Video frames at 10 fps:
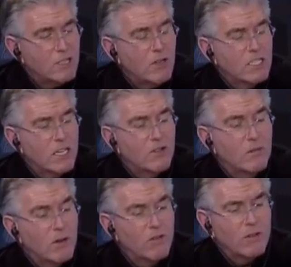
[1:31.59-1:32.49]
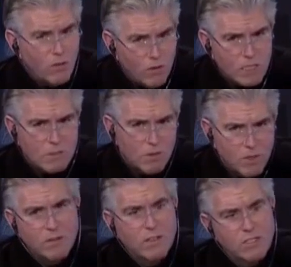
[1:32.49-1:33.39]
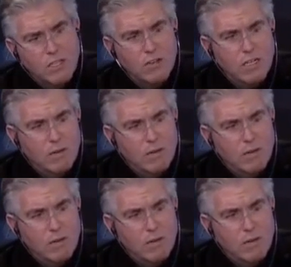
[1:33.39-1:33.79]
That's all I said to him. He goes, "Of course I'm aware of this shirt."